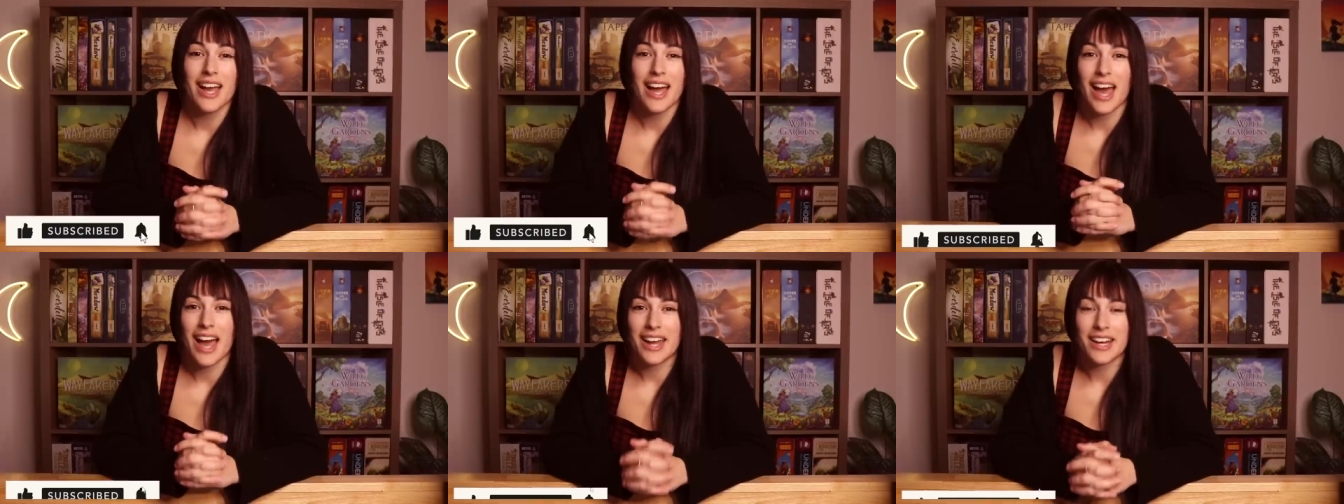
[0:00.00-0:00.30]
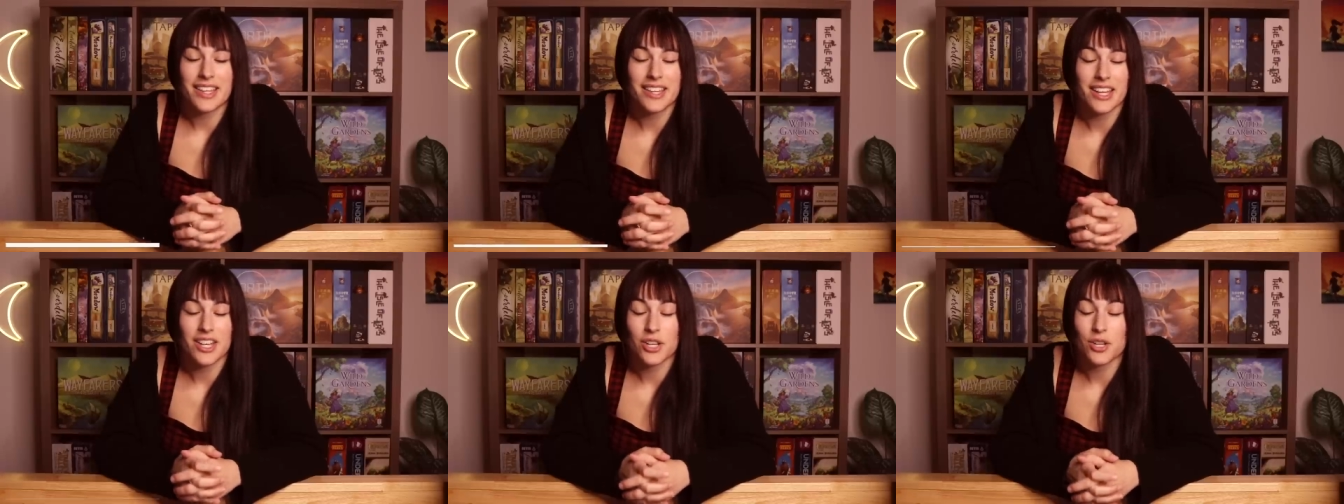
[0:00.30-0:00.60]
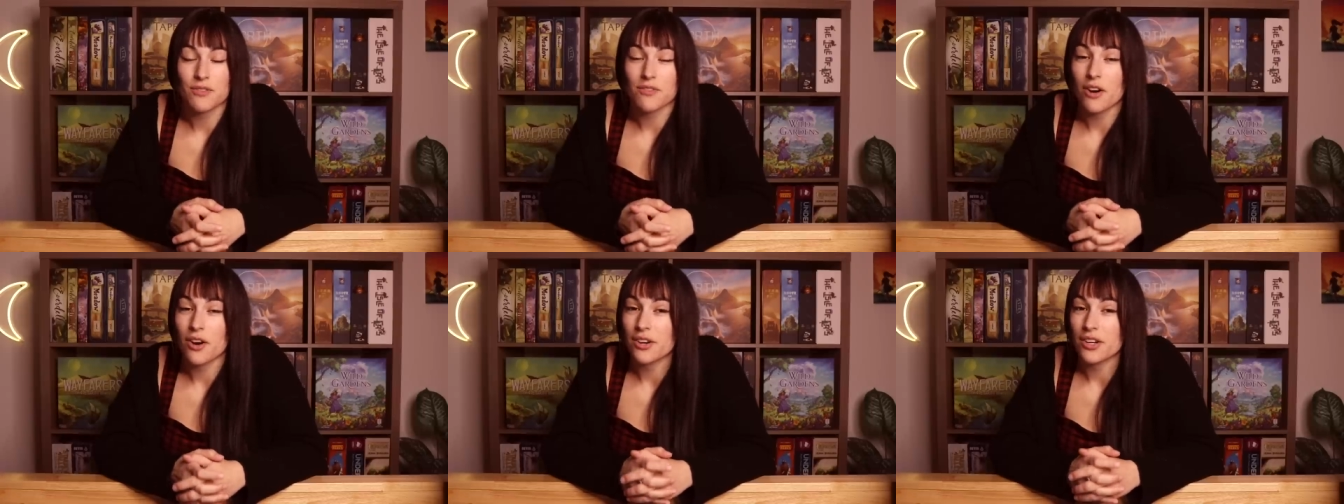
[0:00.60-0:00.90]
any that you
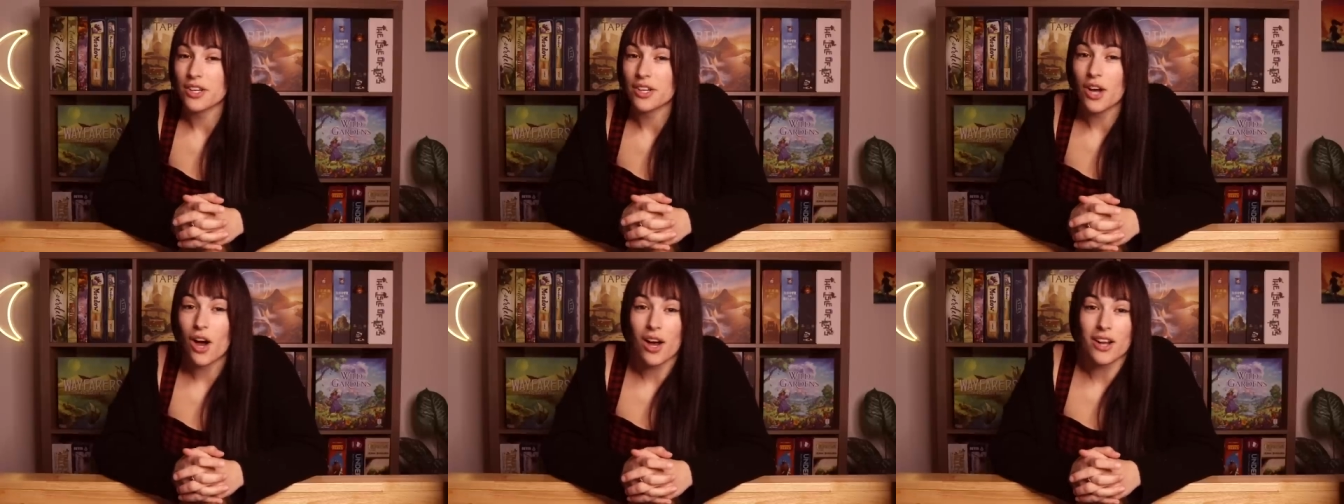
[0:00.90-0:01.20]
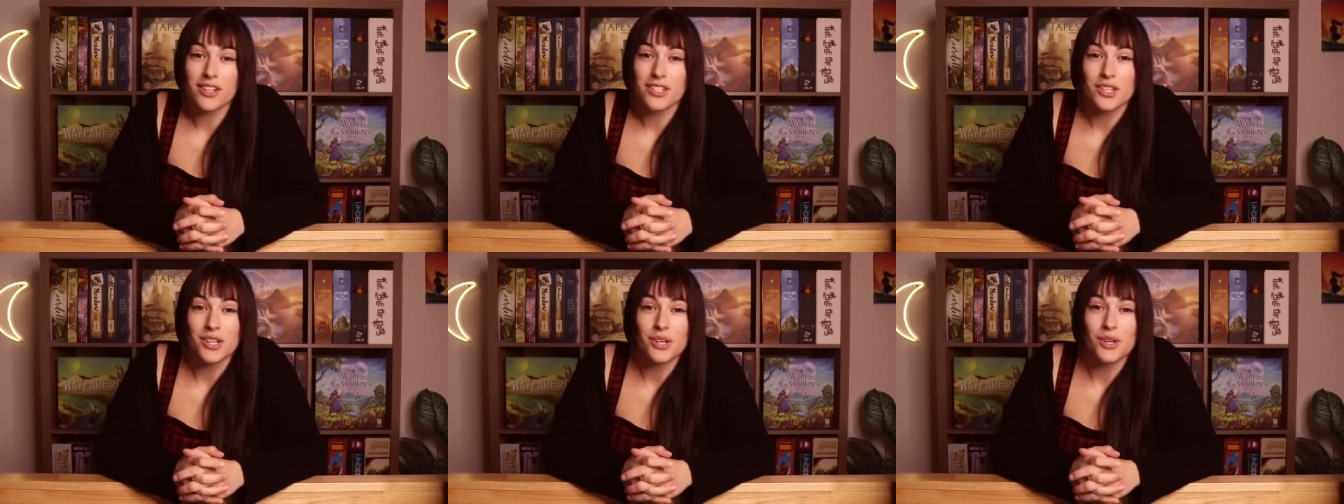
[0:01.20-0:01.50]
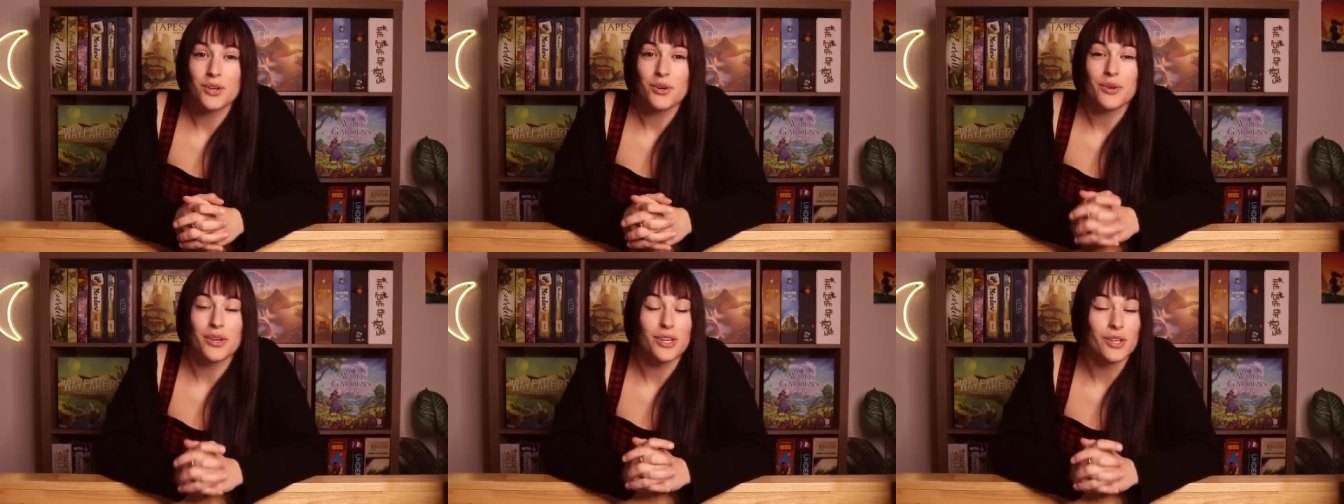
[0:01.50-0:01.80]
have already gone
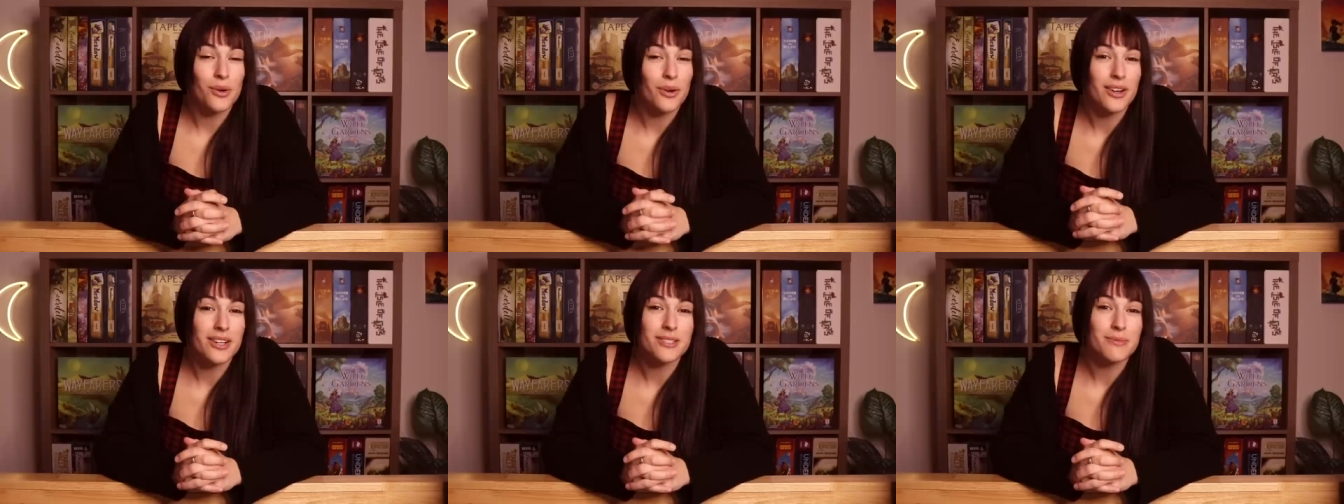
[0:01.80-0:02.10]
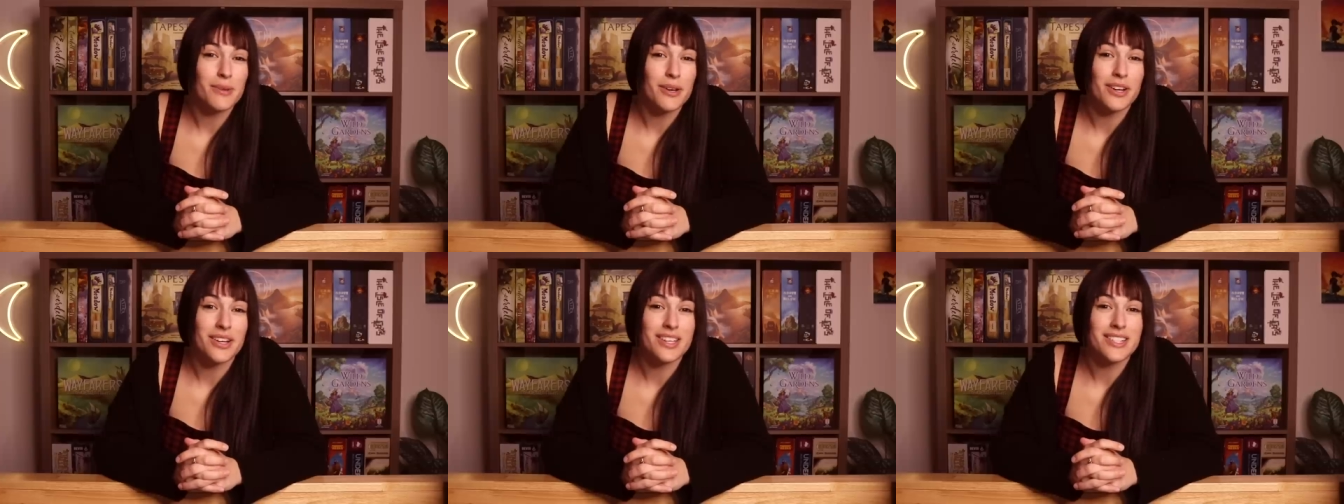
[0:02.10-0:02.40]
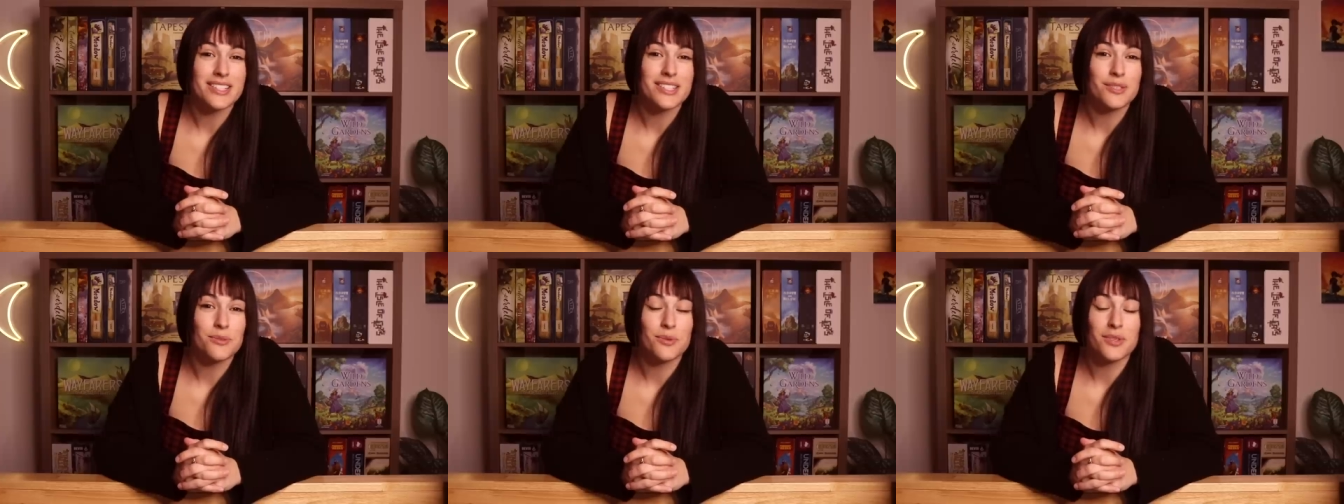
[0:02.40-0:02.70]
to, your
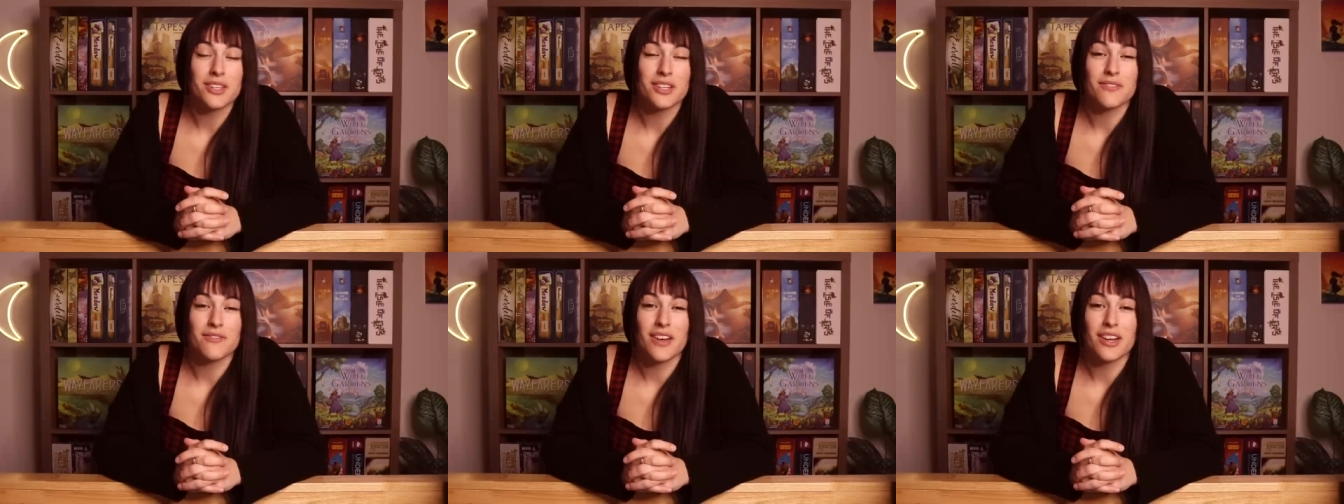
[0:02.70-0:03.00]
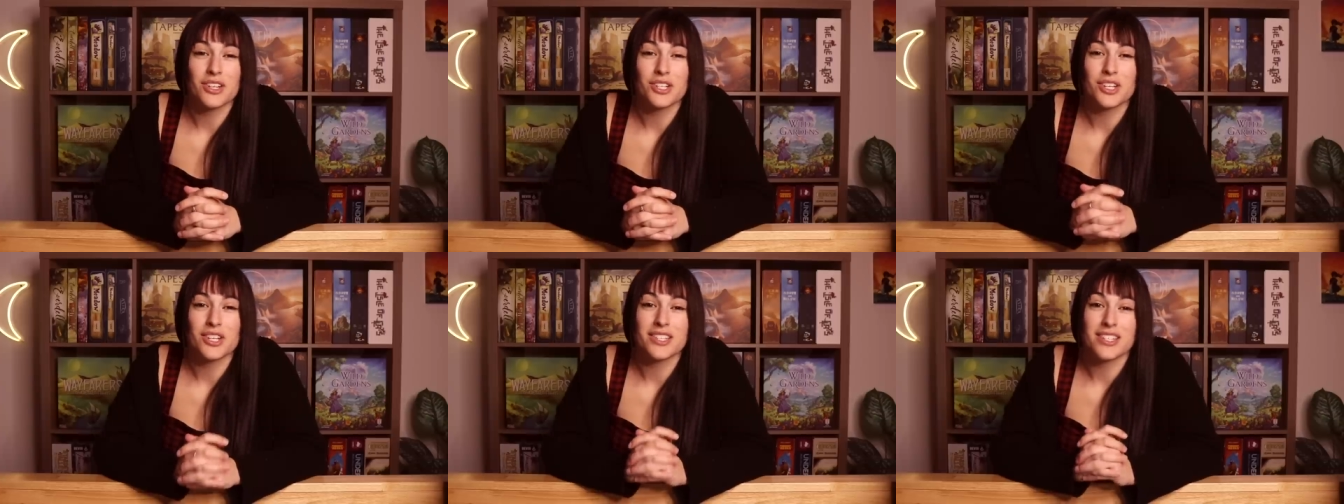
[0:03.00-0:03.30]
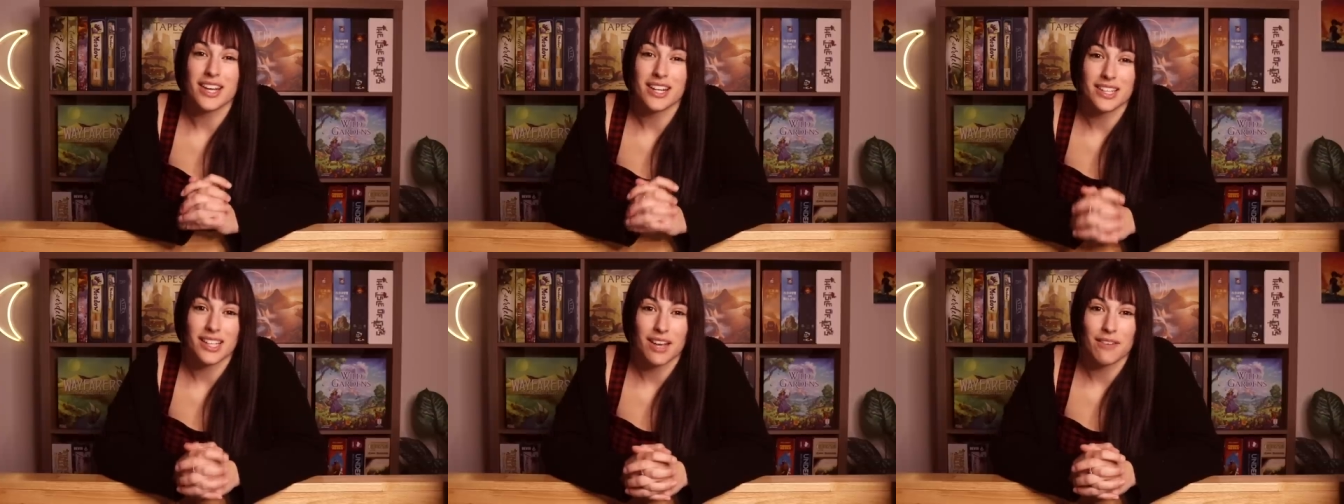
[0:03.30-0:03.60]
experiences with conventions.
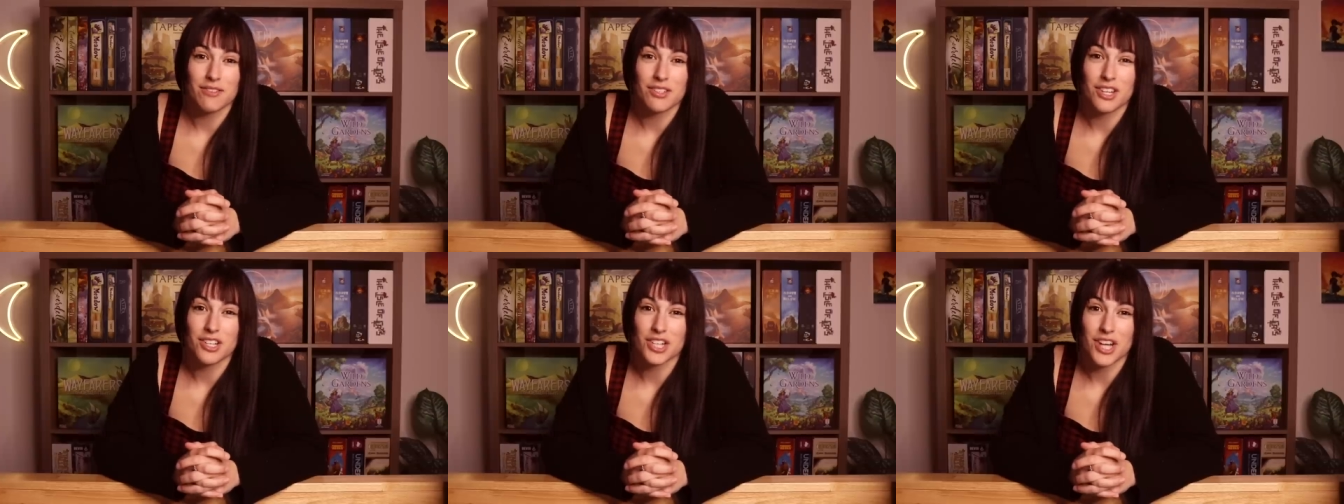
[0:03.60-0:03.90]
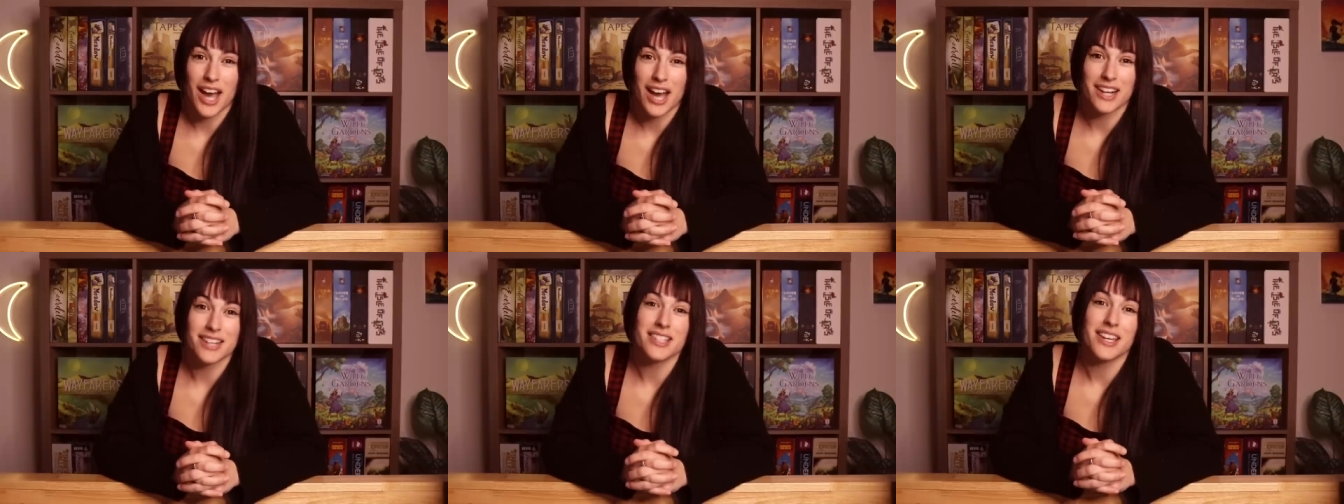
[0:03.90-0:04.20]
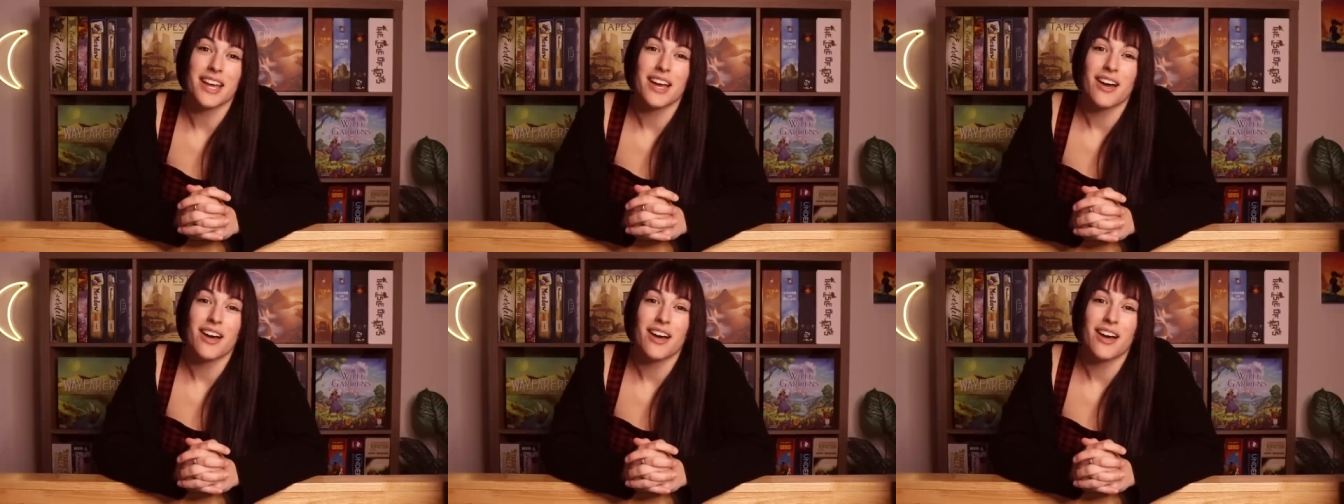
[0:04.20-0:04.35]
I'd love to chat